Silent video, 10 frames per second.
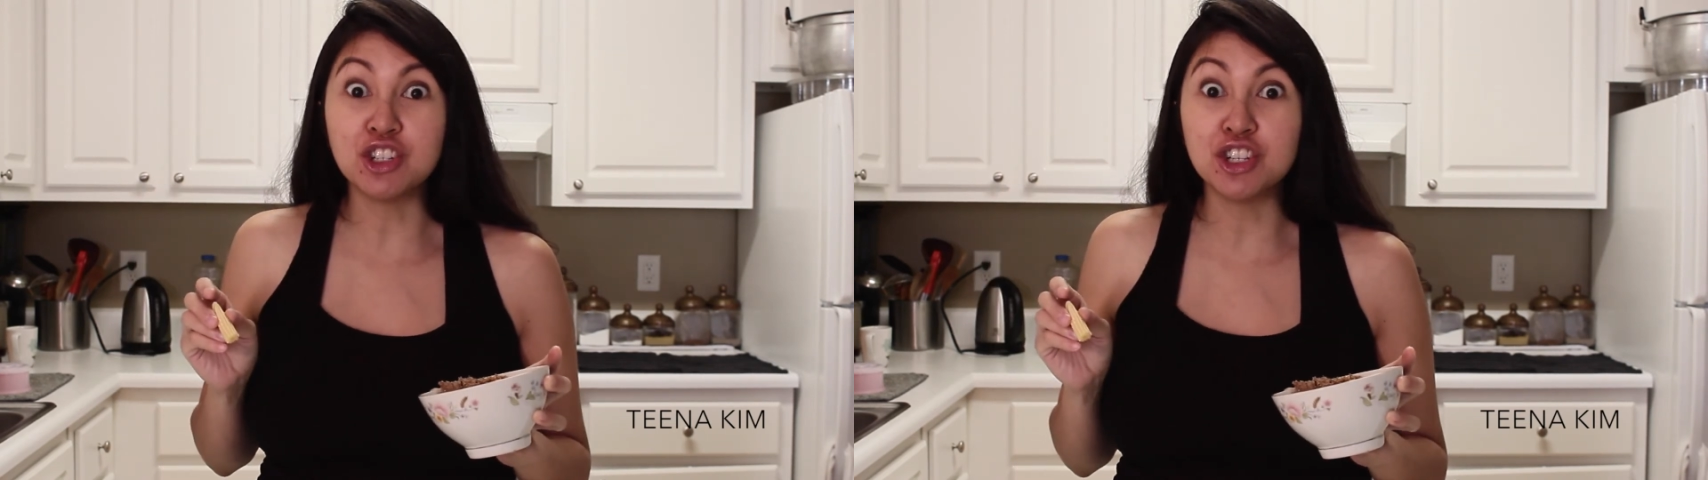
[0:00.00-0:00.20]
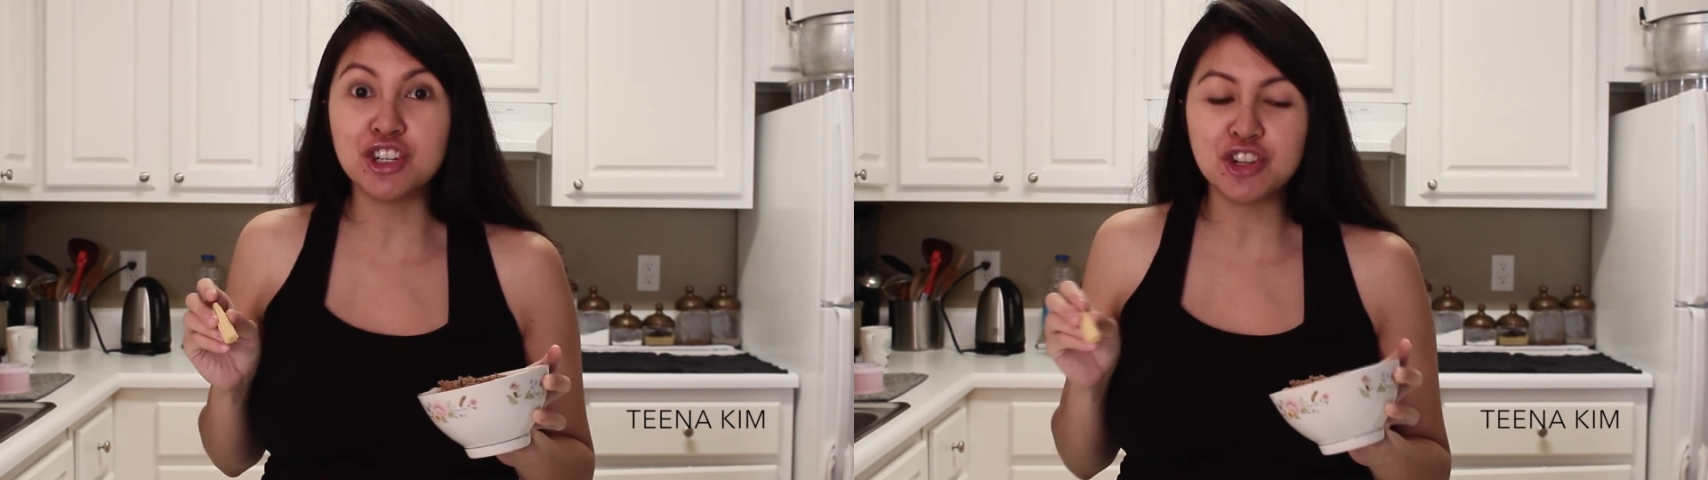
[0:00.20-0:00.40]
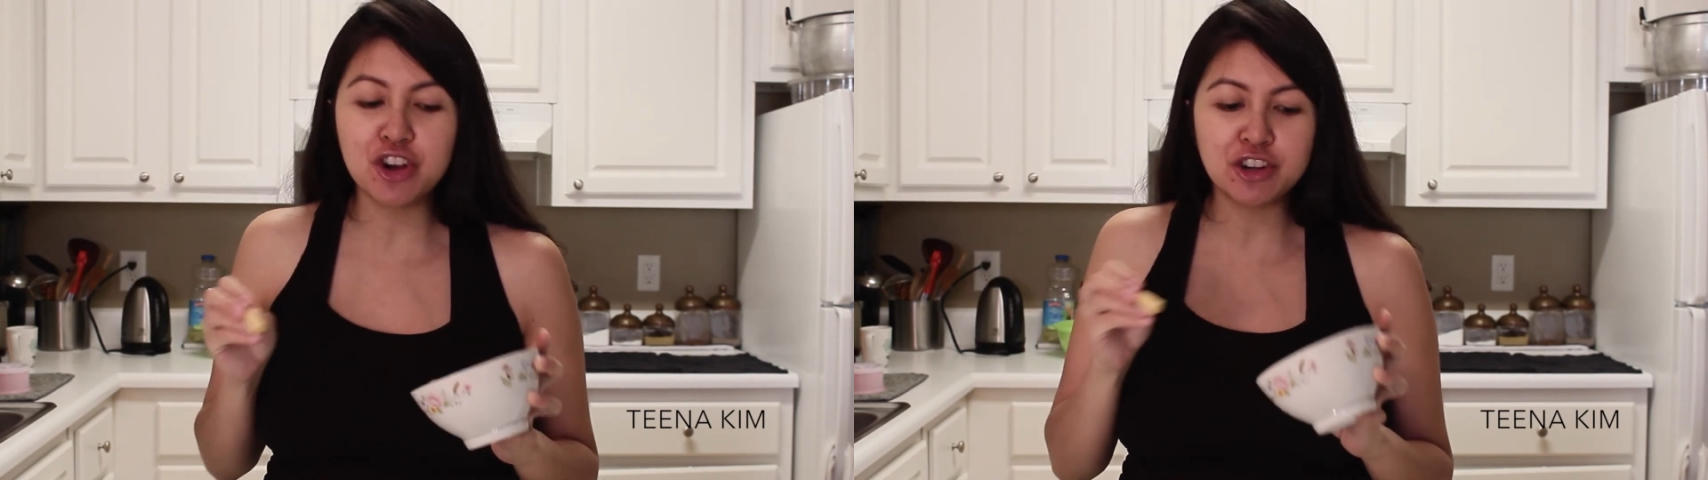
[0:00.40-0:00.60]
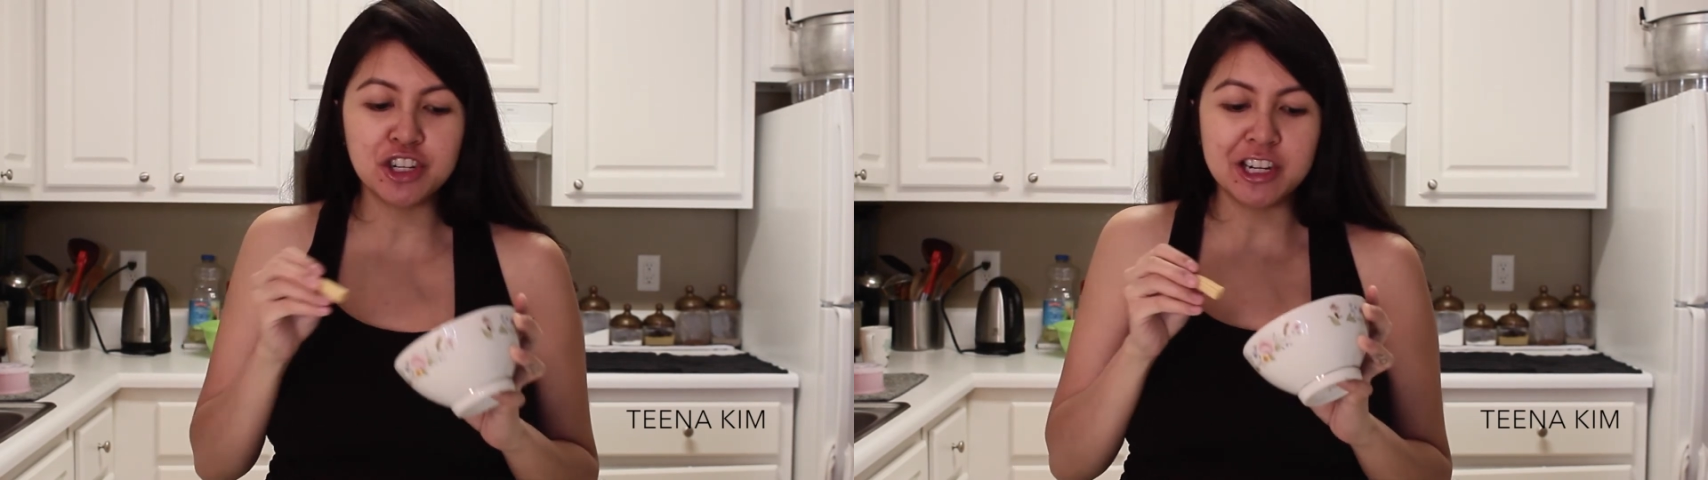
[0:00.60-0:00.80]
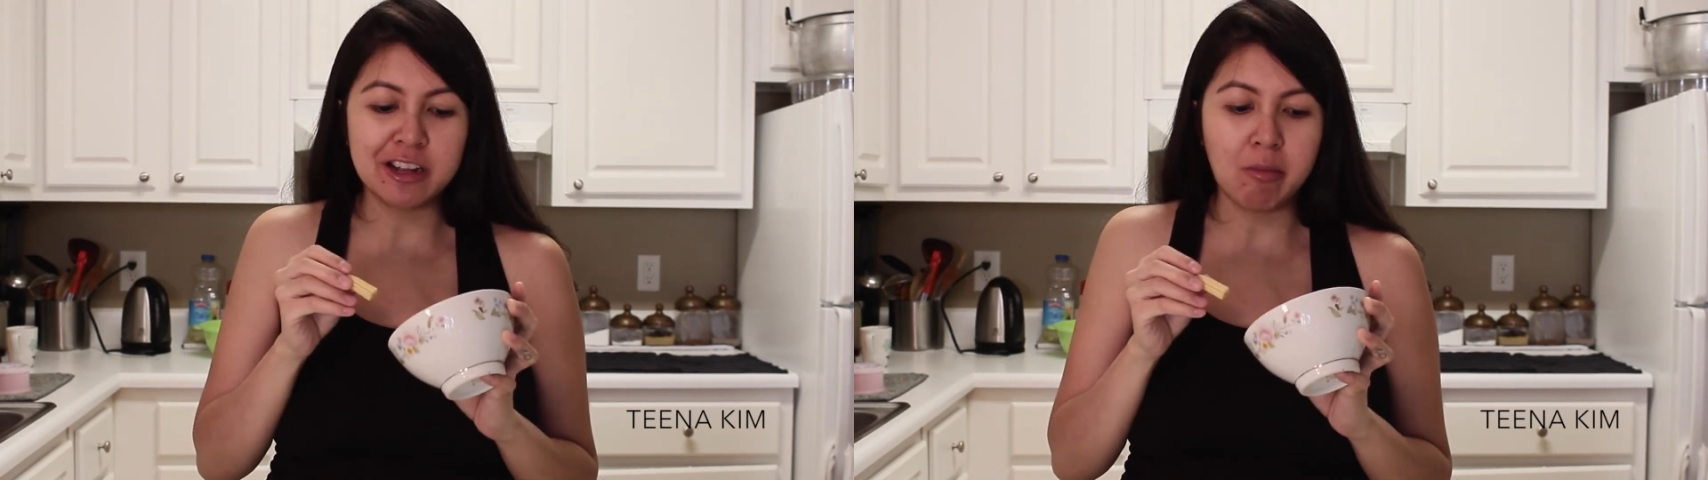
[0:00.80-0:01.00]
ginger
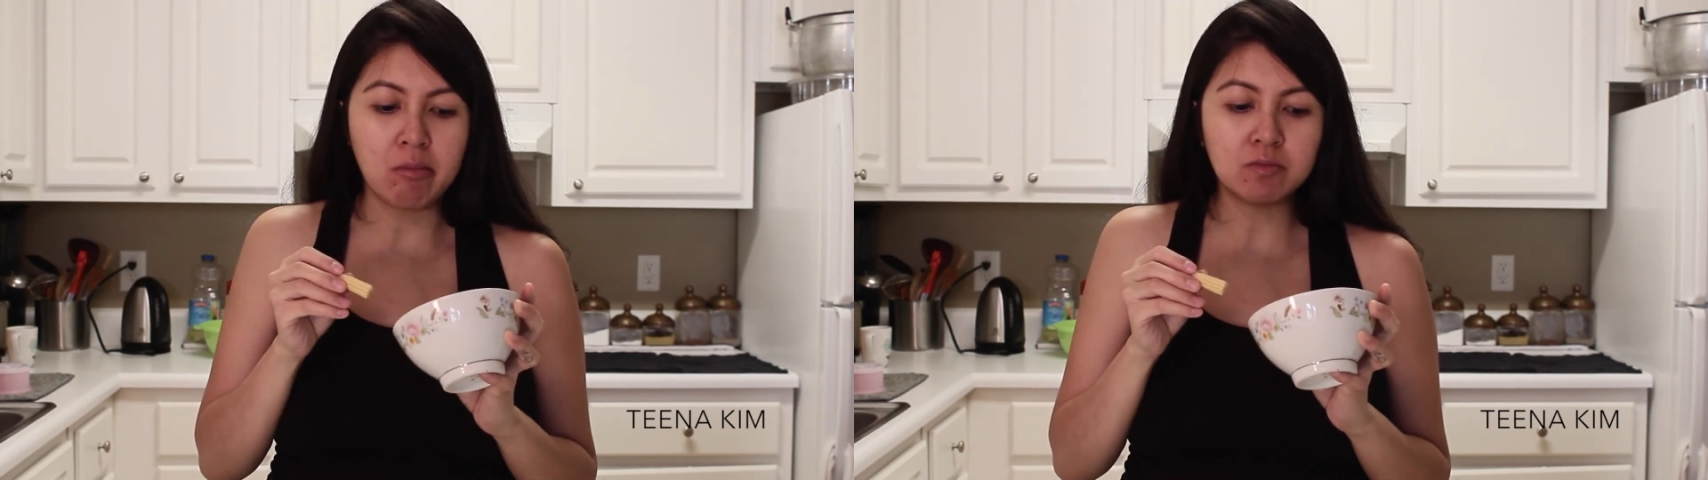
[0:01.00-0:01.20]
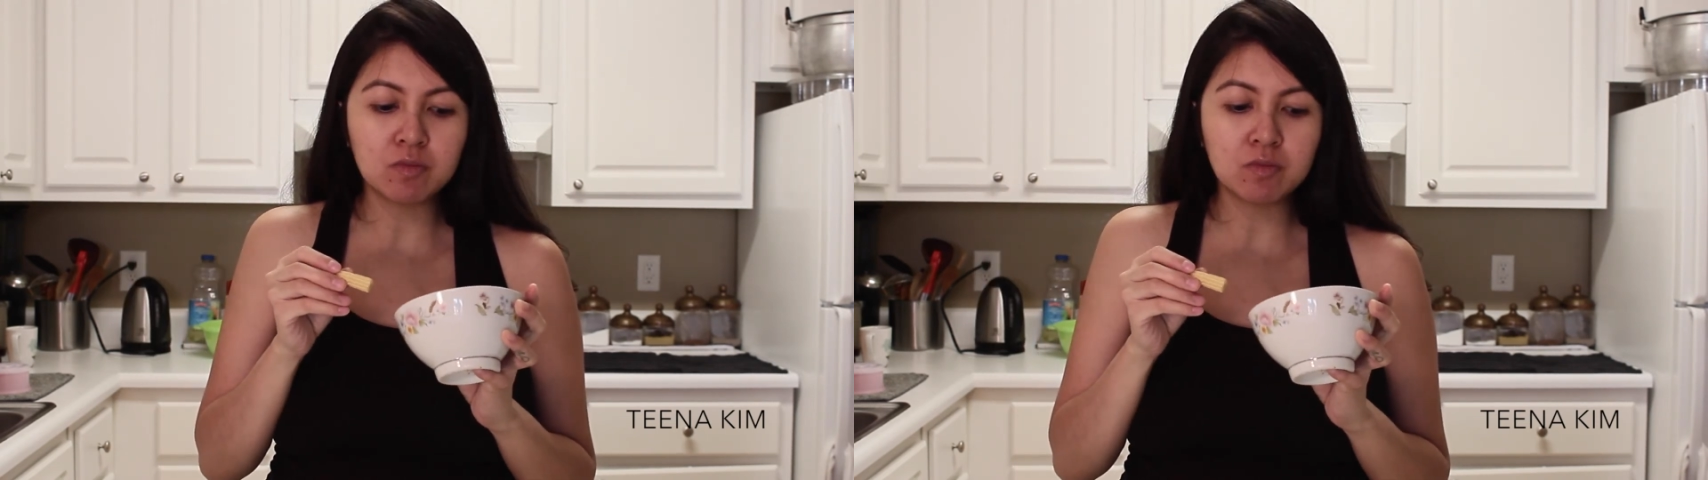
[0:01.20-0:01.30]
chicken.